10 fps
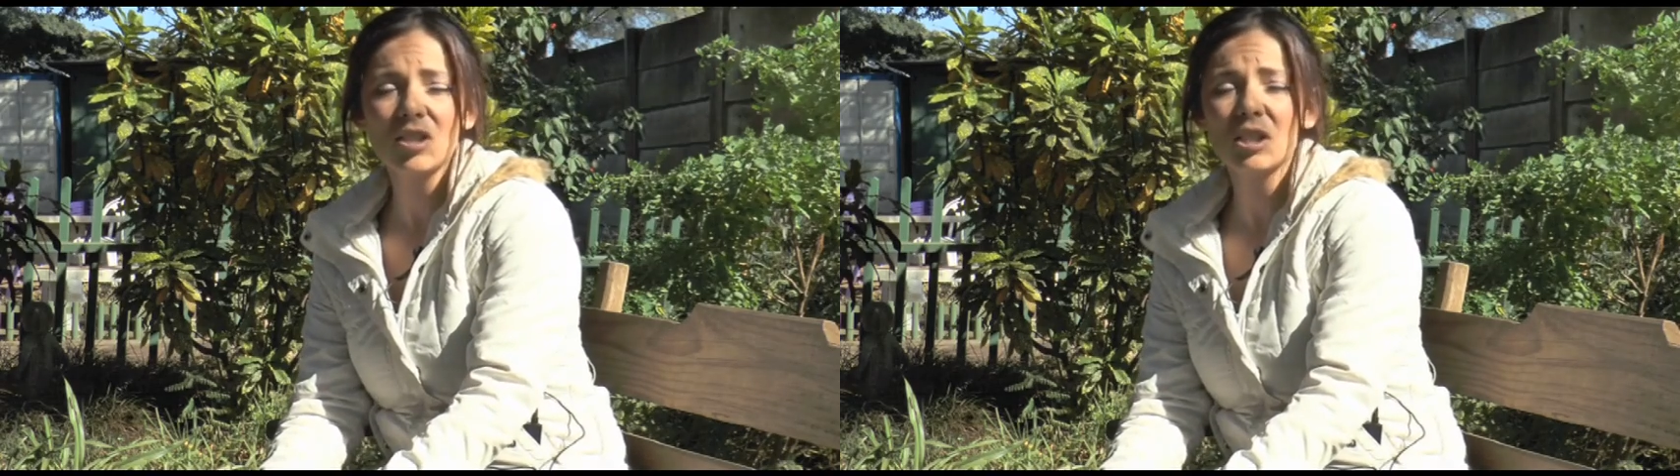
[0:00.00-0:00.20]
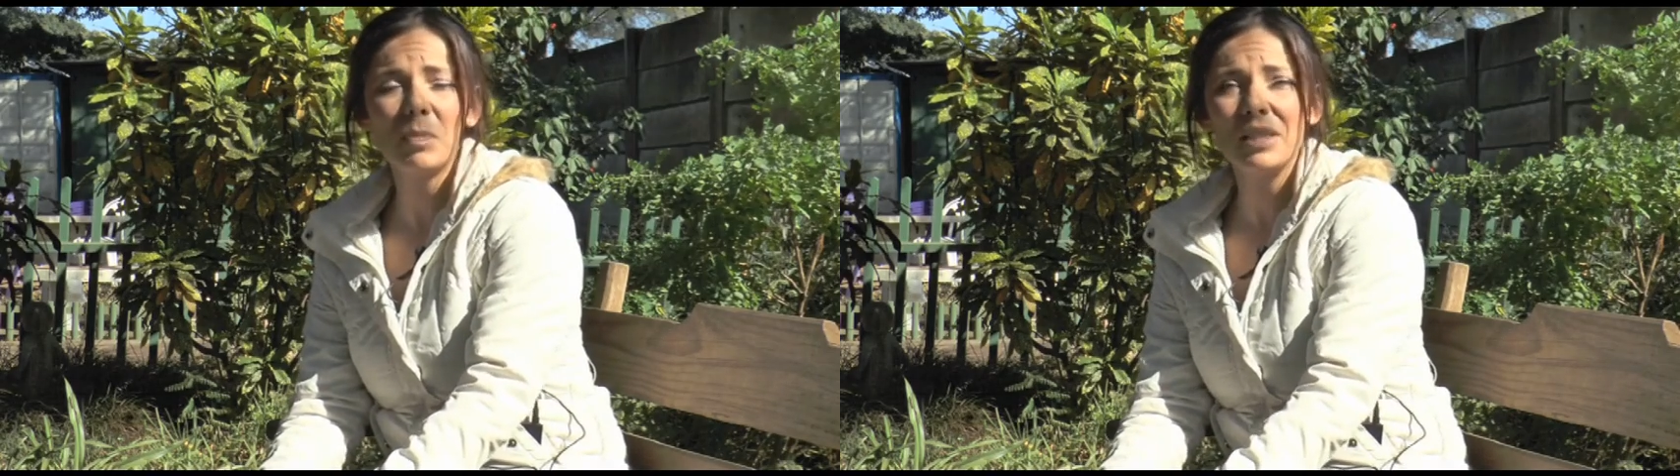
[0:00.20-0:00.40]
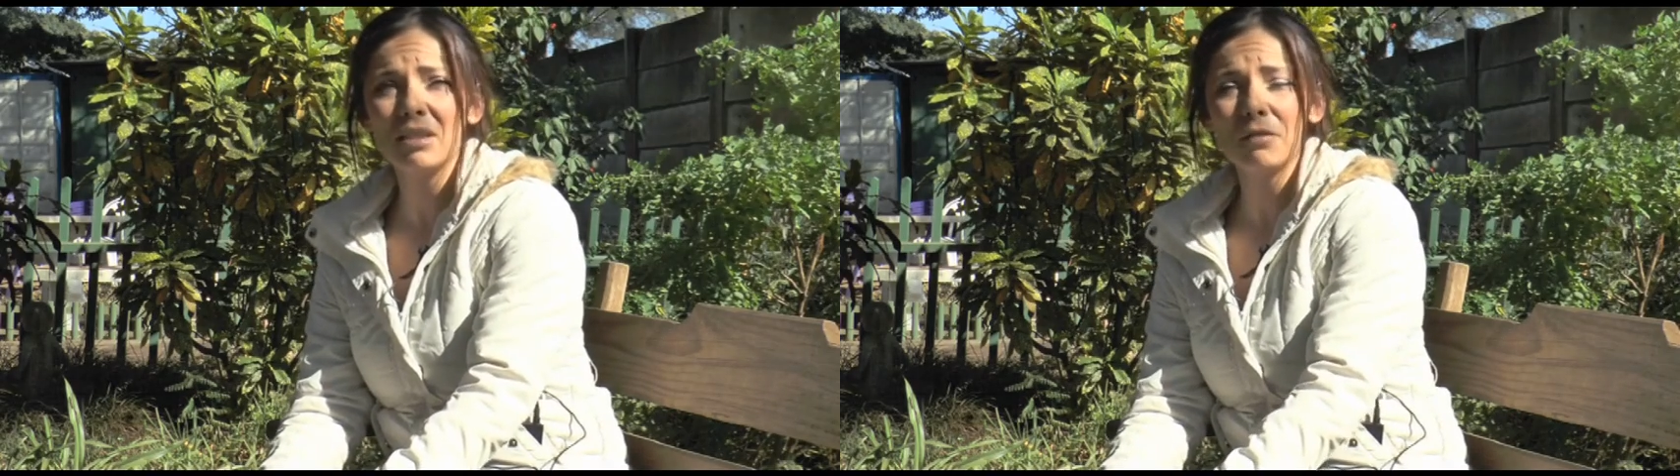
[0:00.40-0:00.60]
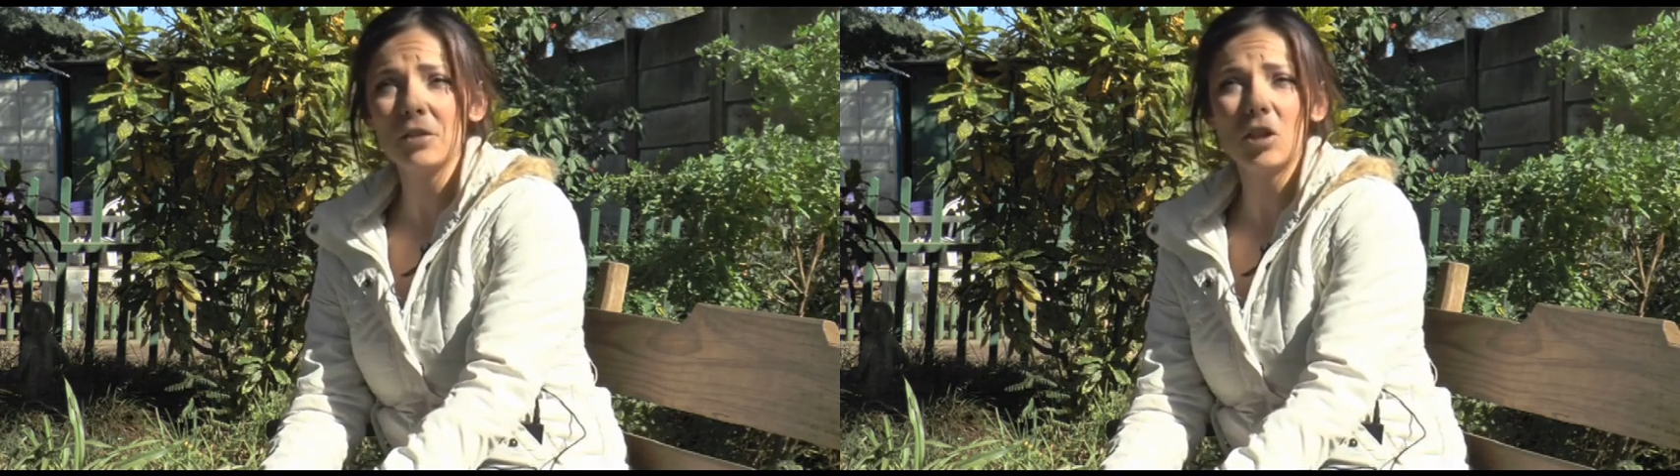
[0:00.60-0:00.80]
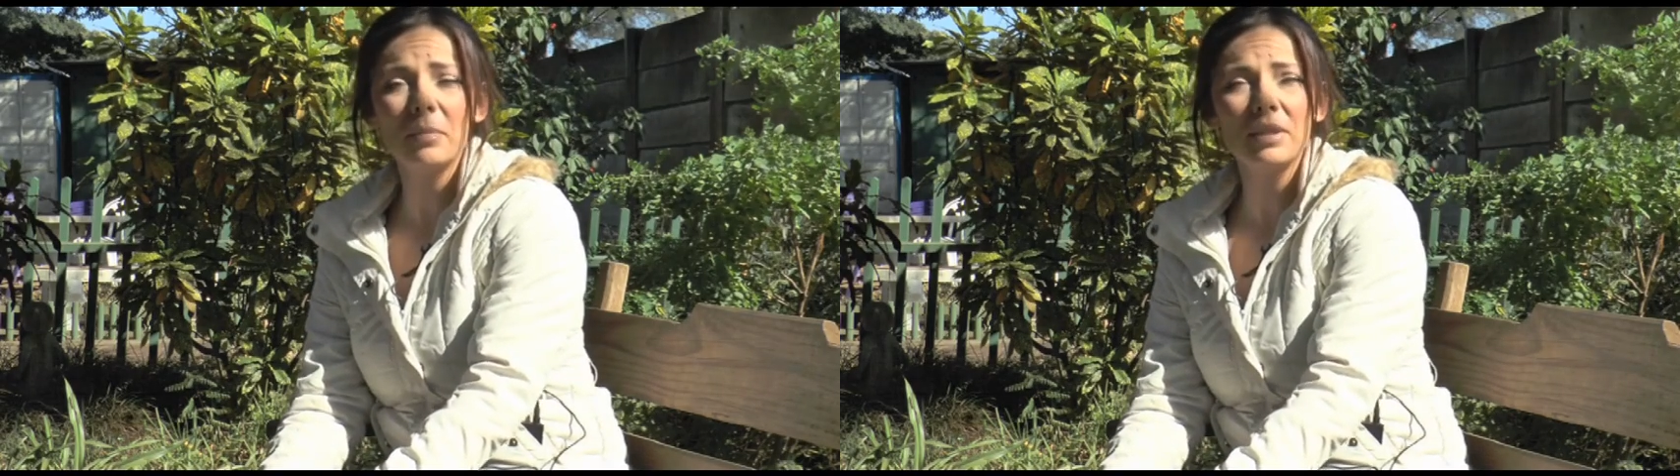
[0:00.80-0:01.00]
So it's been
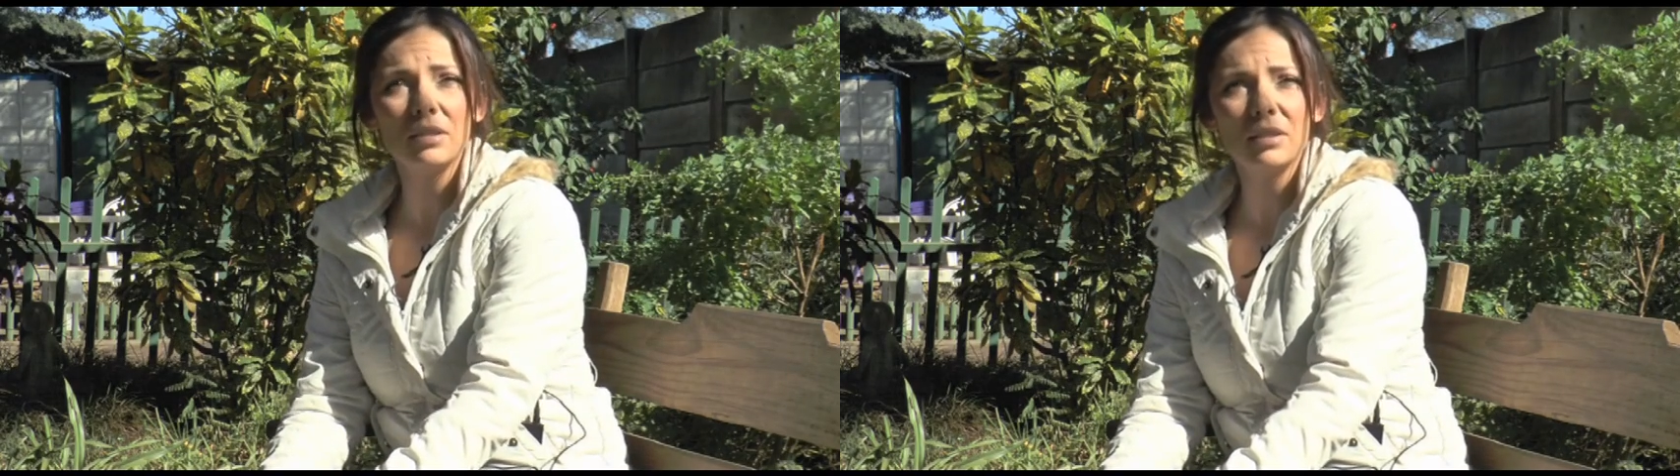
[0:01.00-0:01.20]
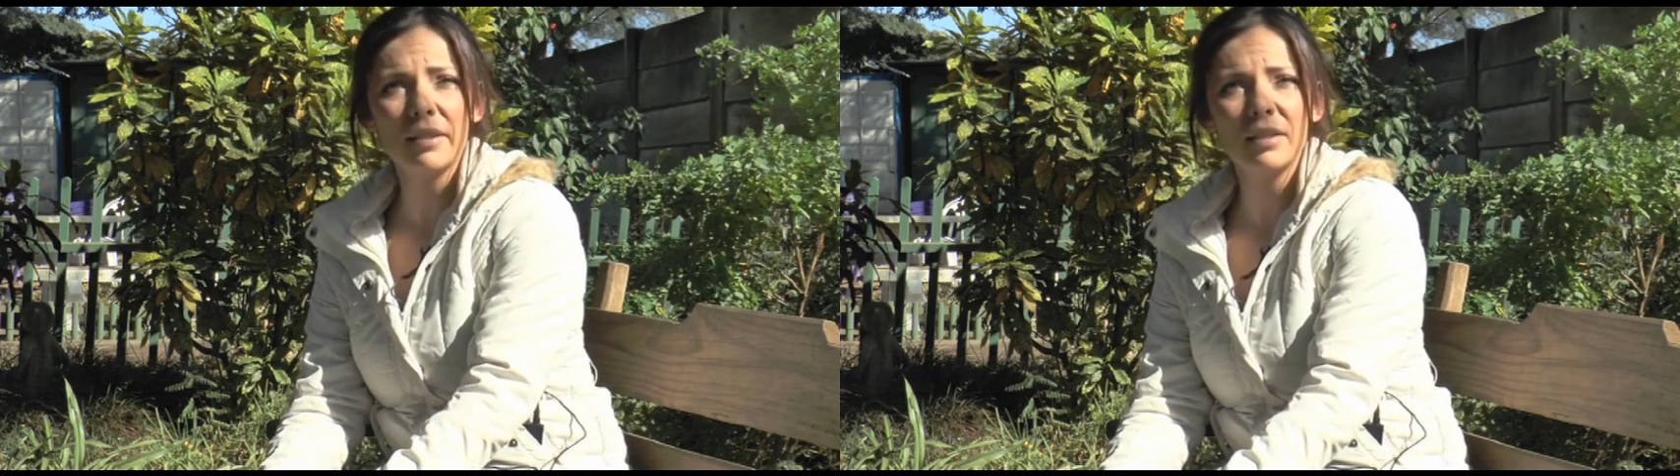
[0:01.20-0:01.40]
phenomenal.